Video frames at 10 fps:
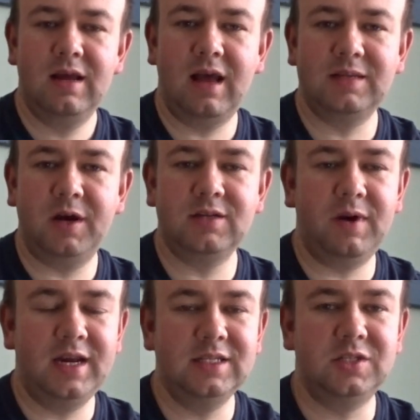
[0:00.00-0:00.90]
as part of
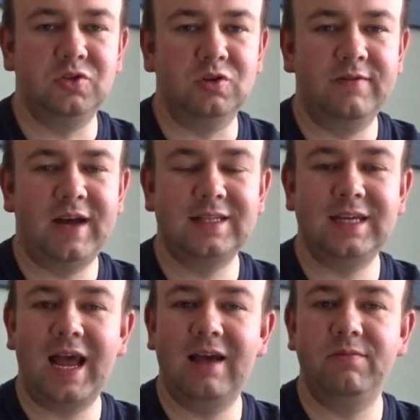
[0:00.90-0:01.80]
my install, I've had
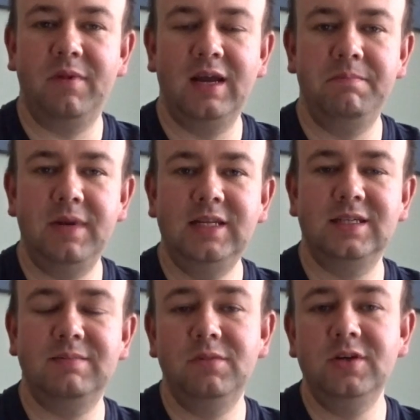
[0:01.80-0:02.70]
to have my
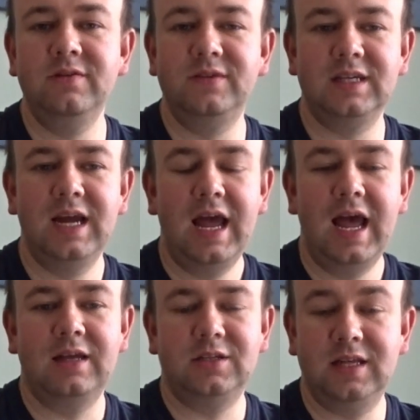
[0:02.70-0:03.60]
meter moved.
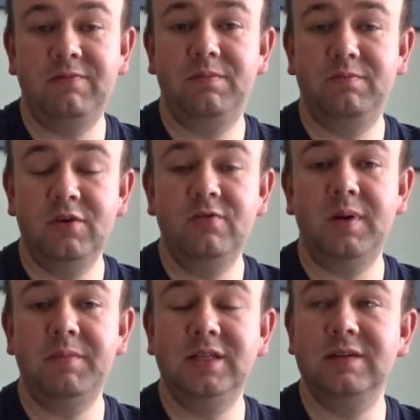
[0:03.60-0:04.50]
So they've moved
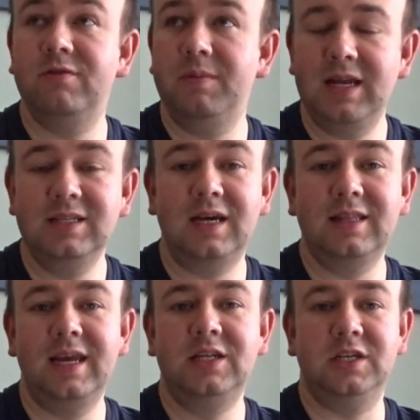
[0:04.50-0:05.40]
my meter from inside
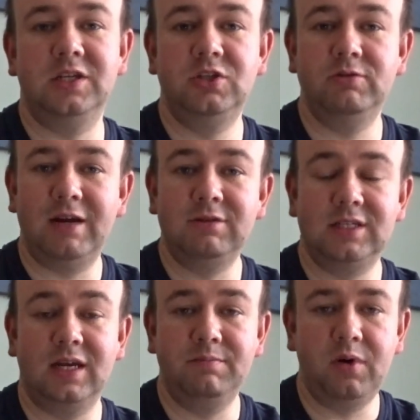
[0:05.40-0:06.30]
the kitchen to an
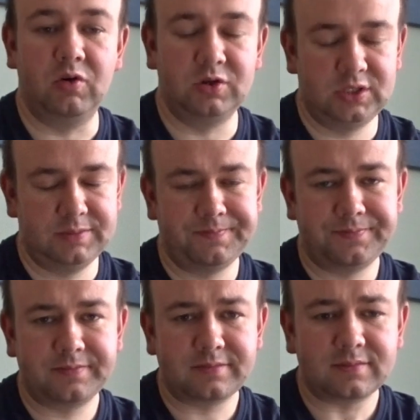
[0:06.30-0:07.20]
outside box.
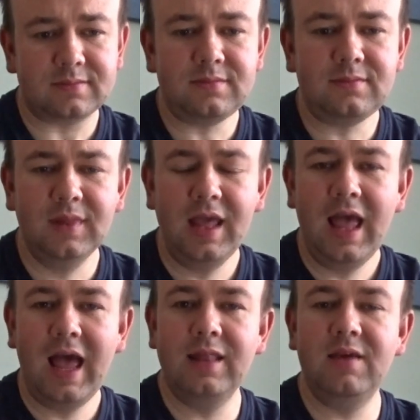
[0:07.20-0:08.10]

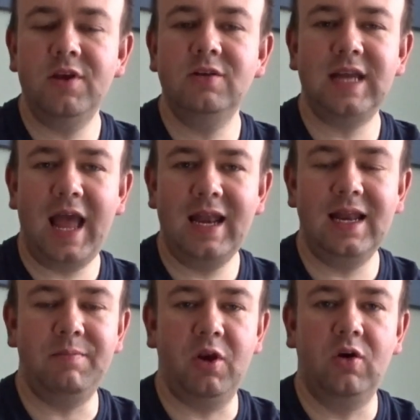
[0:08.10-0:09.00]
And they've used the
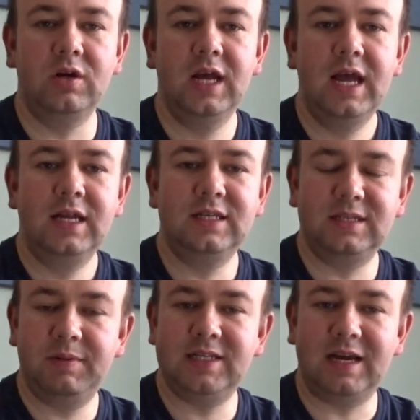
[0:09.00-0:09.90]
Henley block to
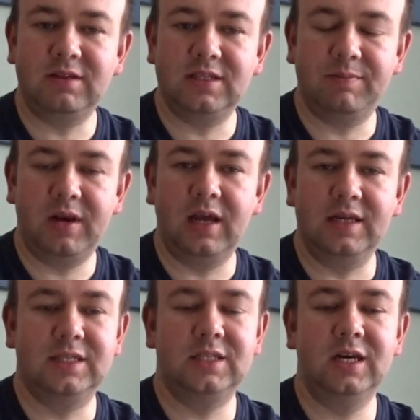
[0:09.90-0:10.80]
split out the supply.
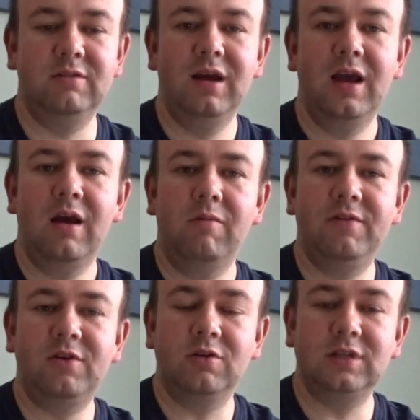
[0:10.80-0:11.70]
So
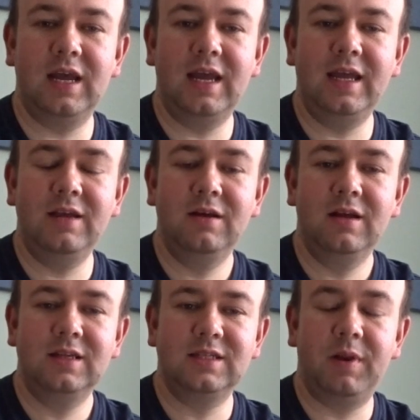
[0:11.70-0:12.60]
we've got a
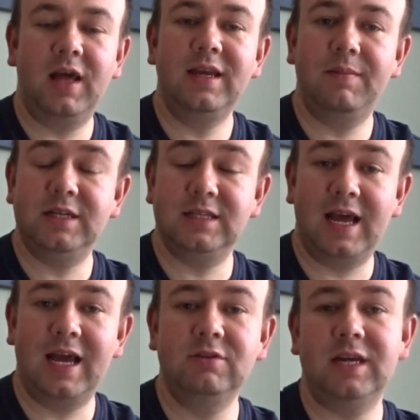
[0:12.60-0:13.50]
supply coming to the
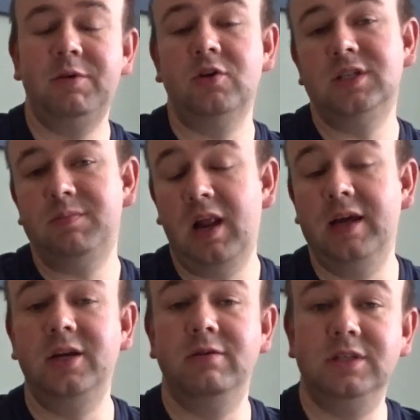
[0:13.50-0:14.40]
house and we've got a
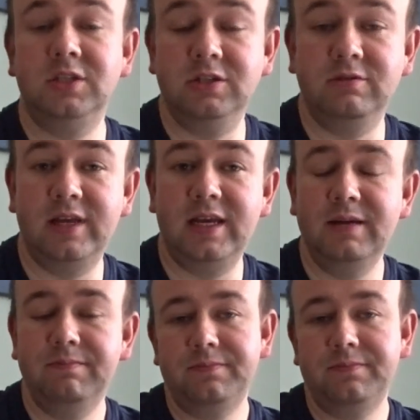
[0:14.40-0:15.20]
supply going to the